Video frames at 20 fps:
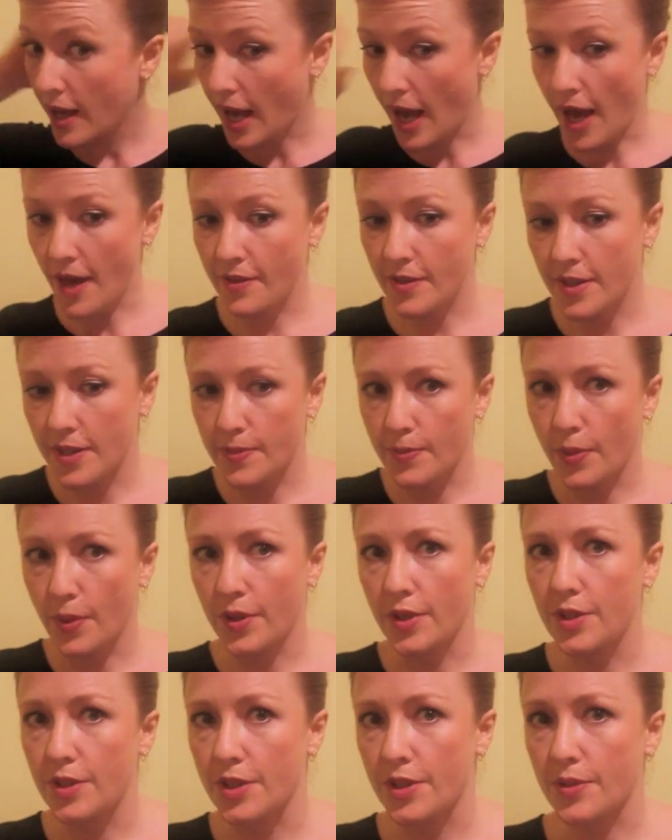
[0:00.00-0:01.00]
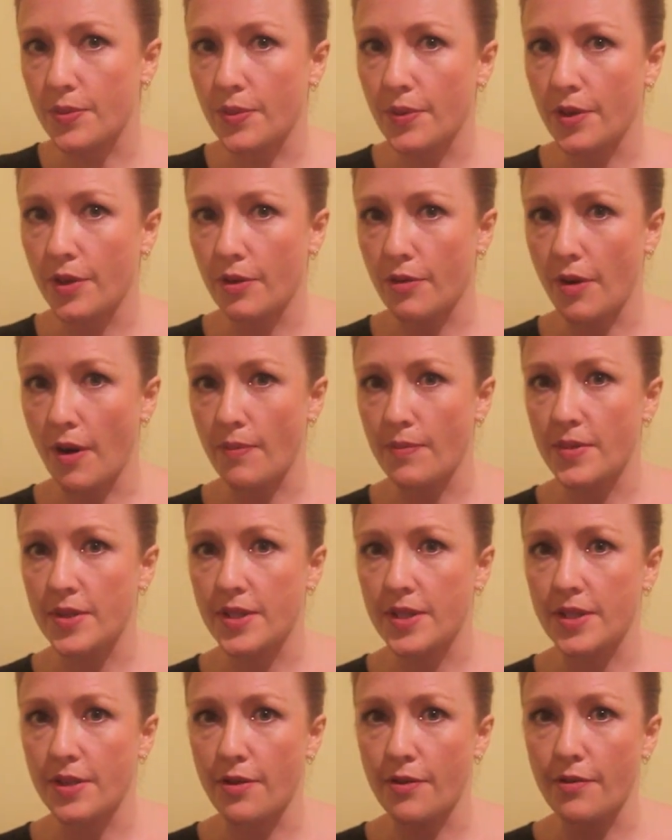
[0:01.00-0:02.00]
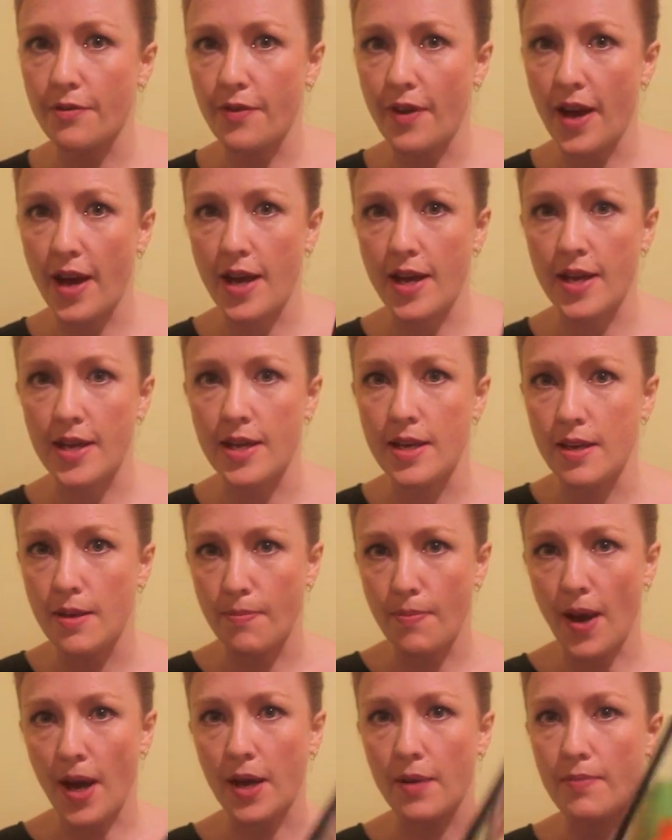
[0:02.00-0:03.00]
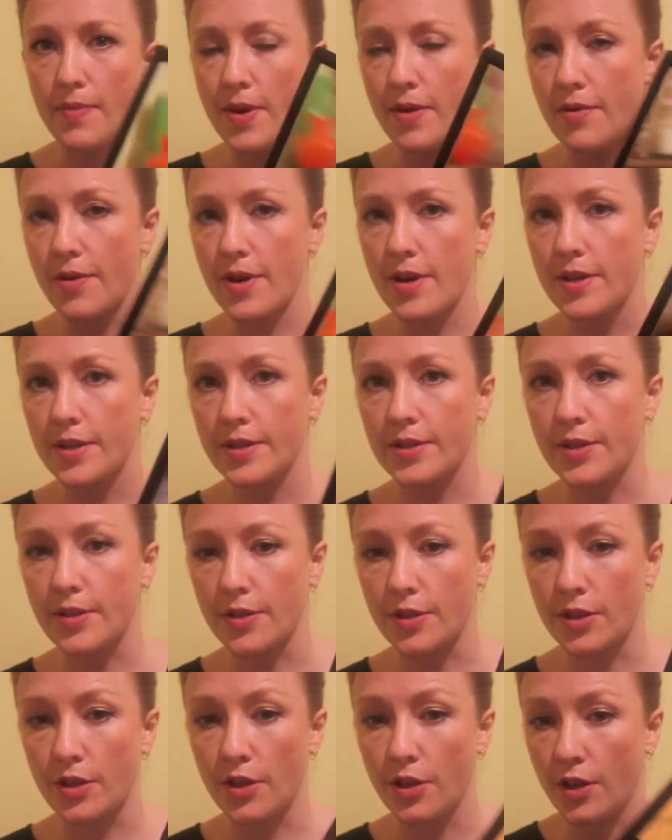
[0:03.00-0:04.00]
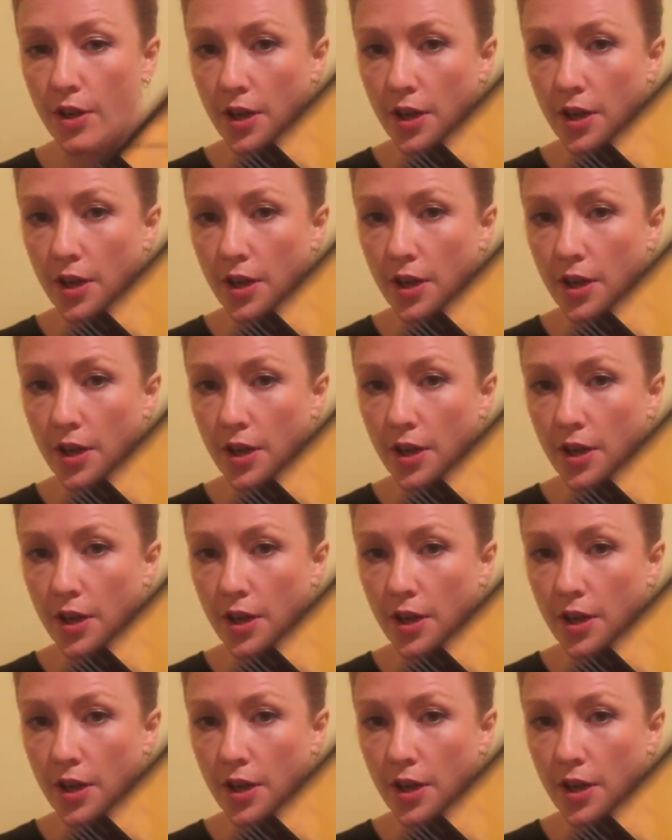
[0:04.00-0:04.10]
At this point, you just want to grab yourself a back mirror so that you